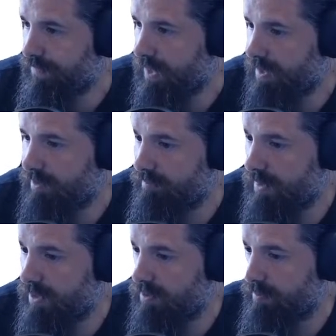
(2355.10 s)
Might not
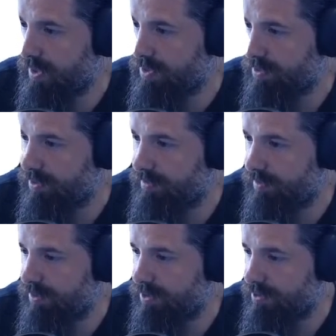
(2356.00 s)
be so good for the
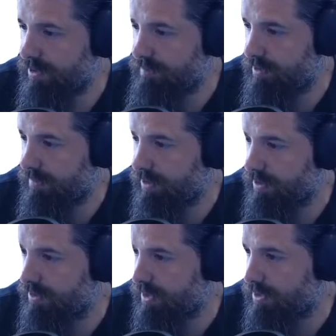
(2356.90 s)
stream if I can't
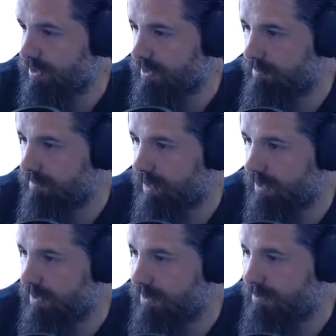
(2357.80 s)
actually get anything
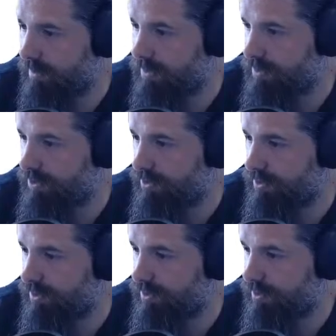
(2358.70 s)
merged.
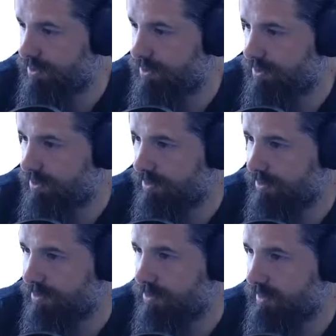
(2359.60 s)
Because all the
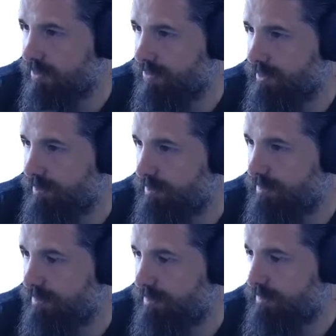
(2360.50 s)
builds
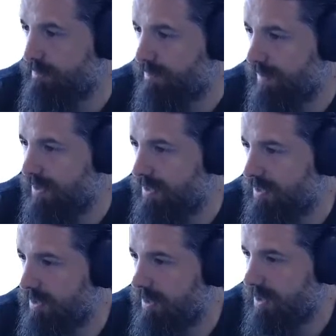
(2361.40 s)
failing.
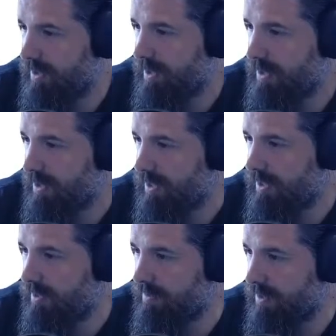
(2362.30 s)

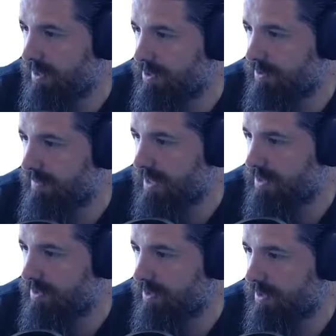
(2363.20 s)
Right, so I've added
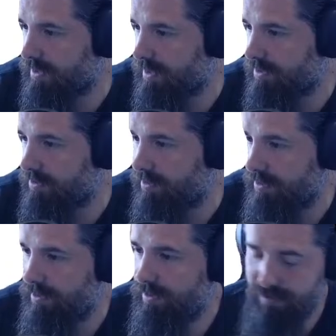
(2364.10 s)
that now.
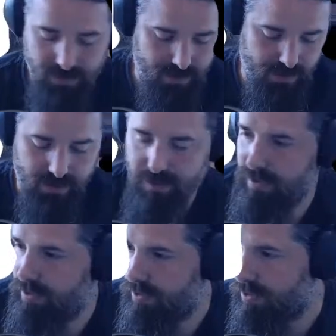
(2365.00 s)
This should